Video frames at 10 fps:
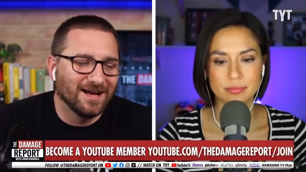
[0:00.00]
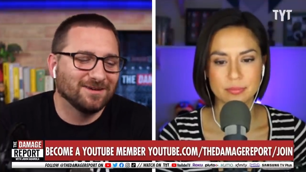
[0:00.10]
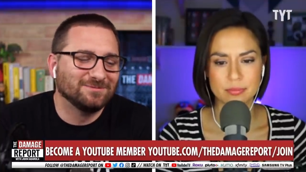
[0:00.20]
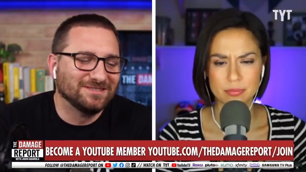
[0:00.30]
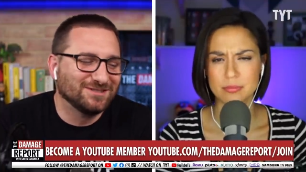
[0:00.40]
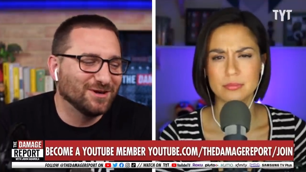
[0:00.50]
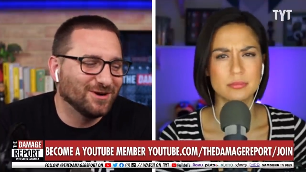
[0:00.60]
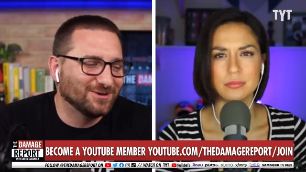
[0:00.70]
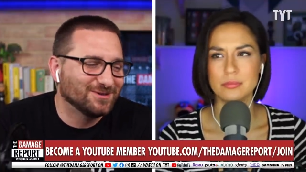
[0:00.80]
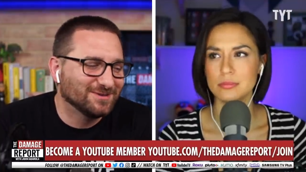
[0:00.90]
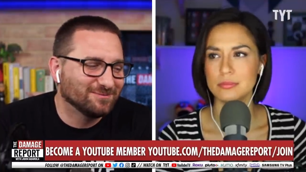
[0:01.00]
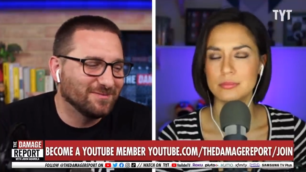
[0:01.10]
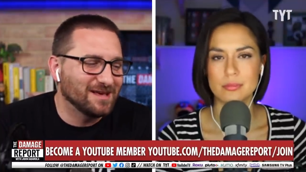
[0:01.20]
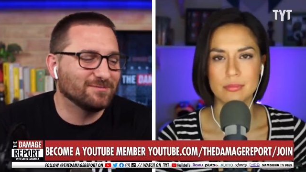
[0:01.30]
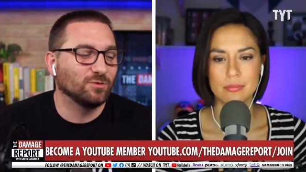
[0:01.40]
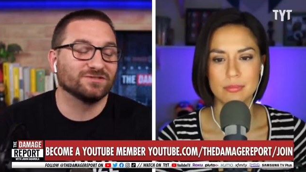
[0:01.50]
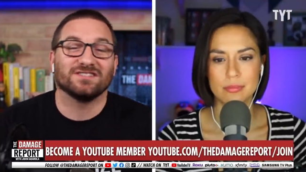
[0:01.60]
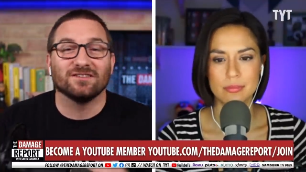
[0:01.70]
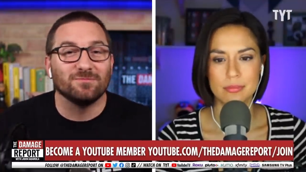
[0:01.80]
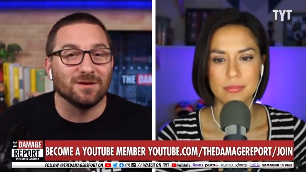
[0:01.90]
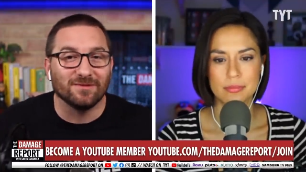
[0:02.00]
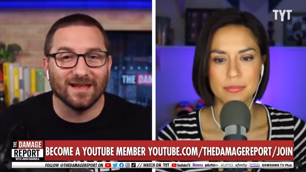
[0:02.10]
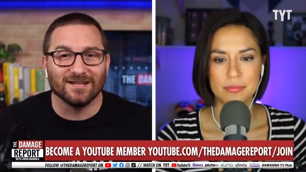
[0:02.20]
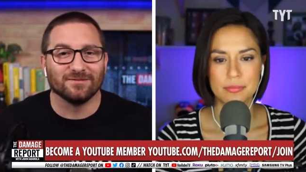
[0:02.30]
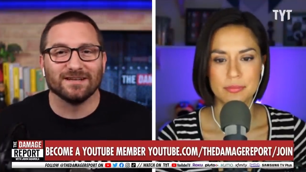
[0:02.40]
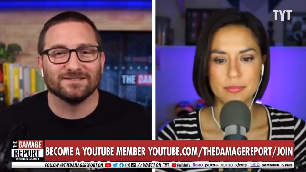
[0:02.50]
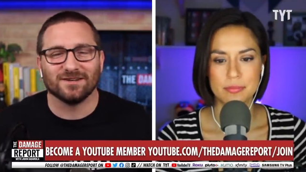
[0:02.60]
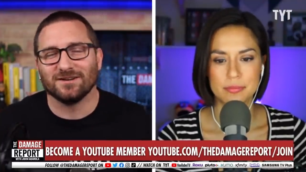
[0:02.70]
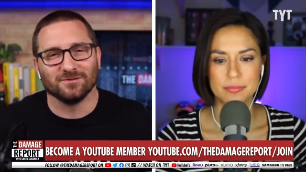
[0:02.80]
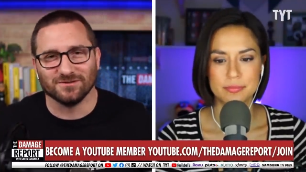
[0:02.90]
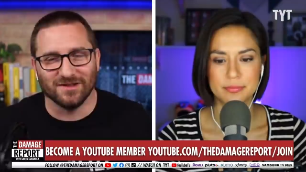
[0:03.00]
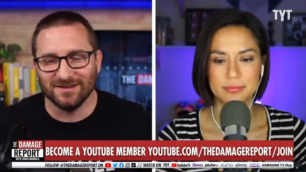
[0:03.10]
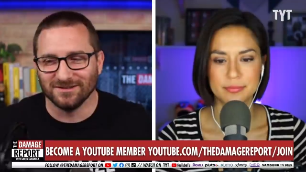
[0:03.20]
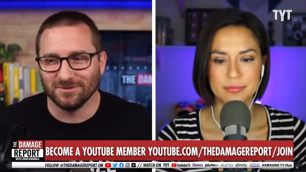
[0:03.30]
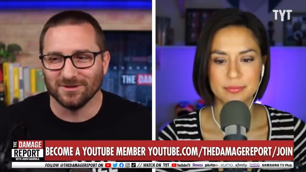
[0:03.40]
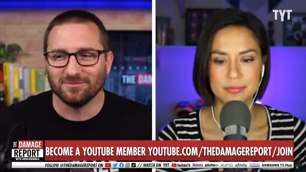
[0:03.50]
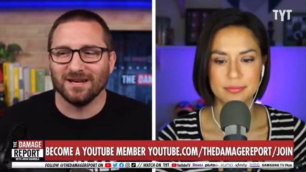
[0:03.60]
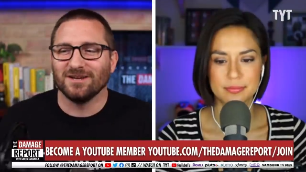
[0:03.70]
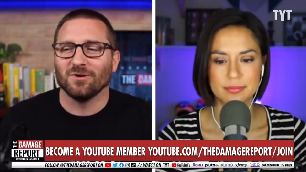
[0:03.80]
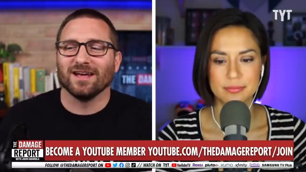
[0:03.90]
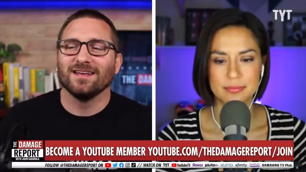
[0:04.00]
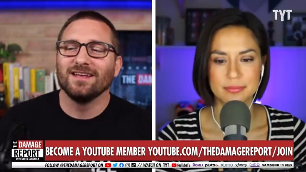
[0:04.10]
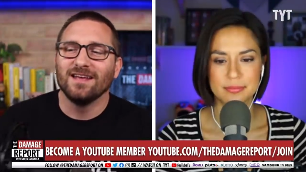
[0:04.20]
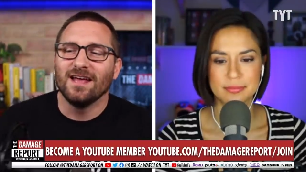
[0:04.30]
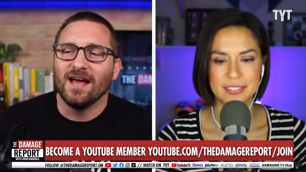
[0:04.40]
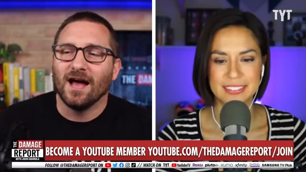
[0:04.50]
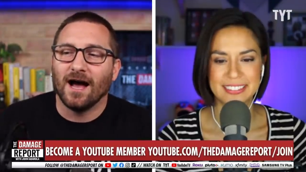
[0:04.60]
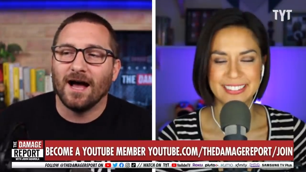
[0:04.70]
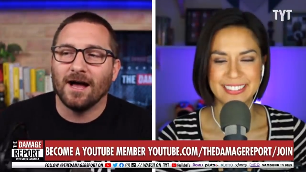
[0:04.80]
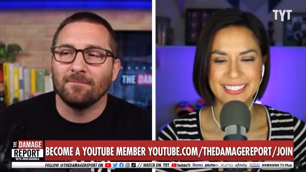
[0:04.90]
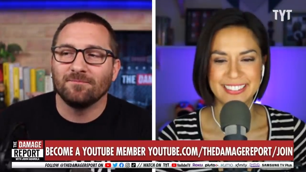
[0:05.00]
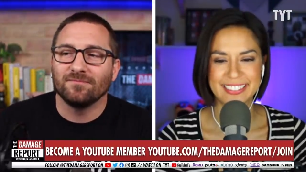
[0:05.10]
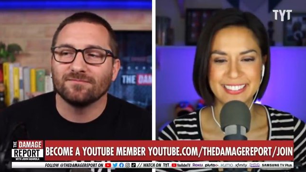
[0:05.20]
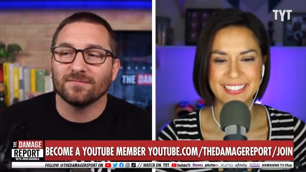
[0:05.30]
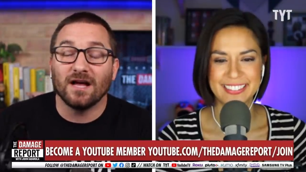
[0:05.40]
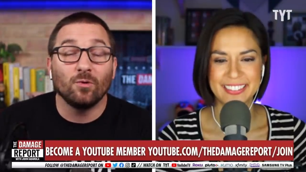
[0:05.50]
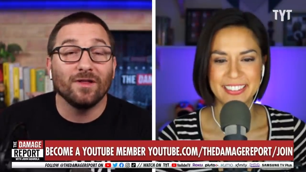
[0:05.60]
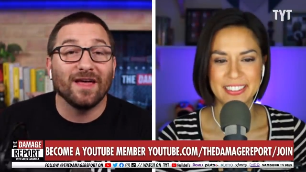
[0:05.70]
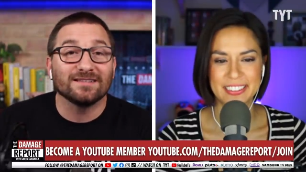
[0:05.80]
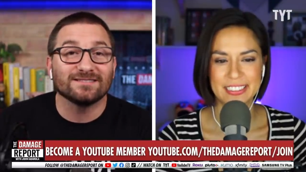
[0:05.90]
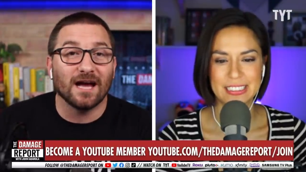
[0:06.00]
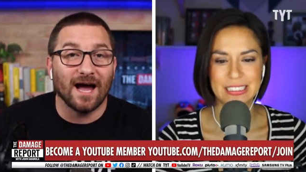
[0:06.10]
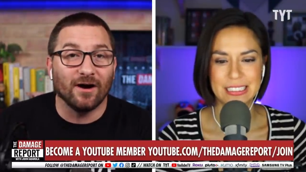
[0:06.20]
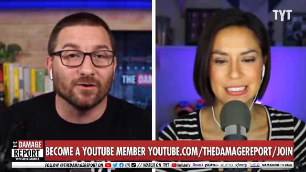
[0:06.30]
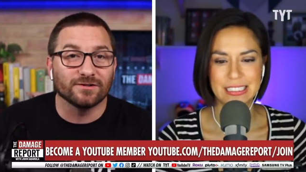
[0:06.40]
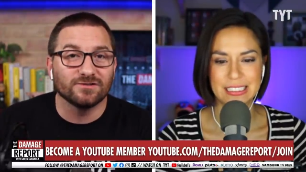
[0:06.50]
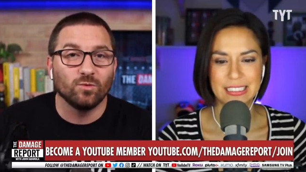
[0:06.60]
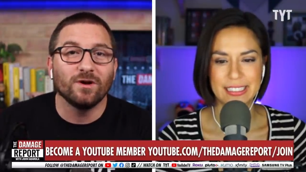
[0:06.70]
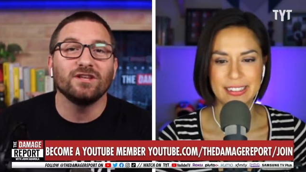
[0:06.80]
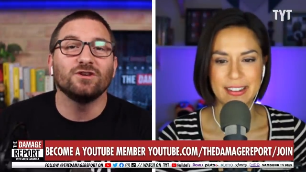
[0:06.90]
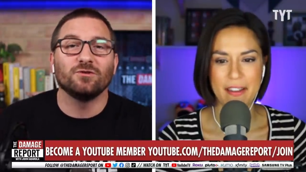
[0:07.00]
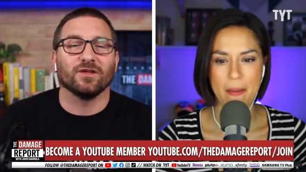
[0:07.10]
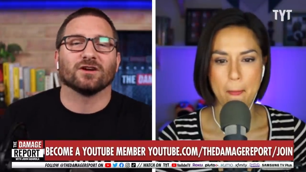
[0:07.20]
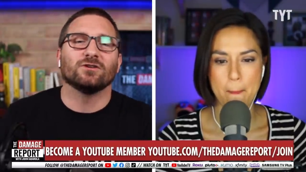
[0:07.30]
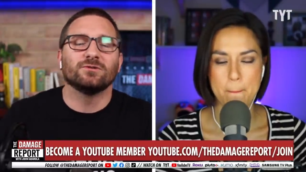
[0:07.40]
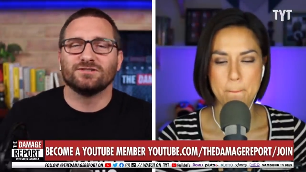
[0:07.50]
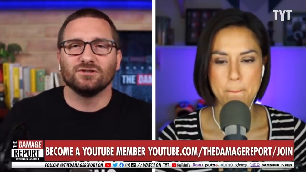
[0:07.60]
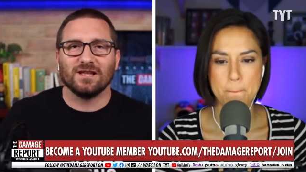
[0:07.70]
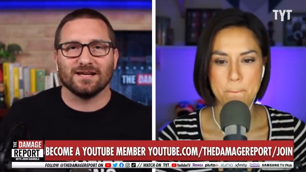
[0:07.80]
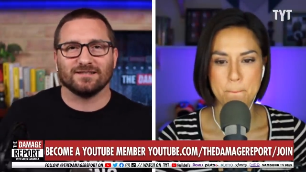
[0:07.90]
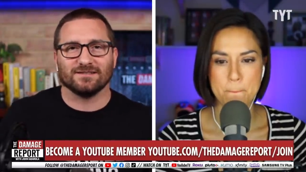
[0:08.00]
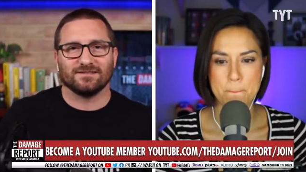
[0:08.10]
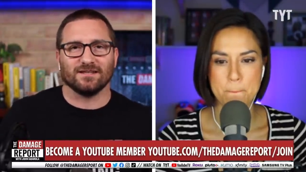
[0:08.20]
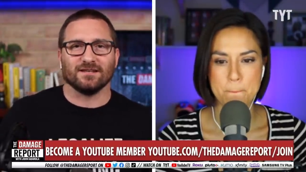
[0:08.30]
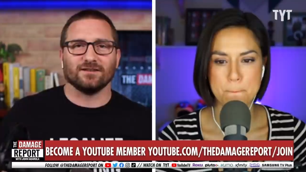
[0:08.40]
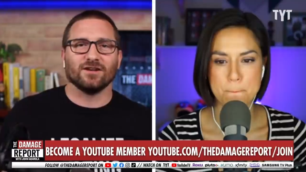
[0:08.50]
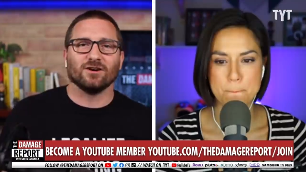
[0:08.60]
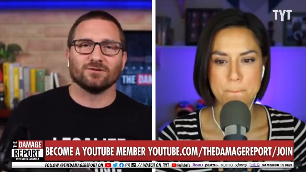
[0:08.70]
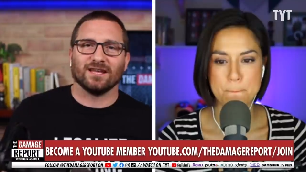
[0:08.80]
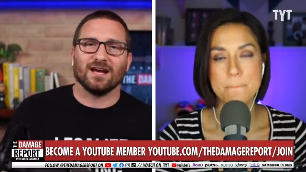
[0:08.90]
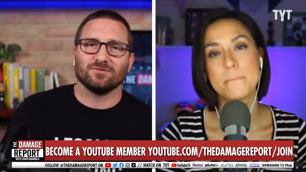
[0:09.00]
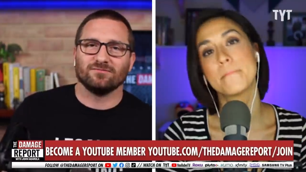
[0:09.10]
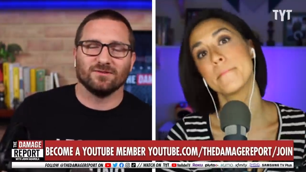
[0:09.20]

Speaker 1: Um, so may, we'll see if maybe that elevates her. I don't know if you saw that on Twitter, but anyway, um, well, that's ours. What do you think? Who would you like to see? You know, get out in